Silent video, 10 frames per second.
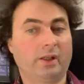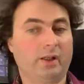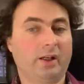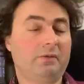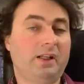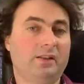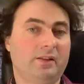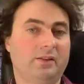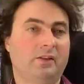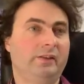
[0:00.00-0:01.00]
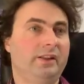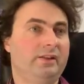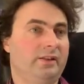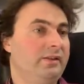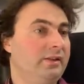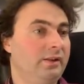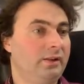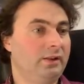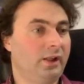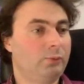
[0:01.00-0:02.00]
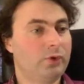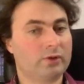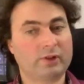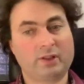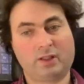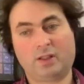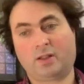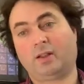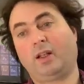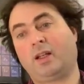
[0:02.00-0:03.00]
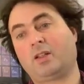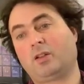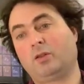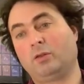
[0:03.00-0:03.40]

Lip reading: and we can then treat the impurities as a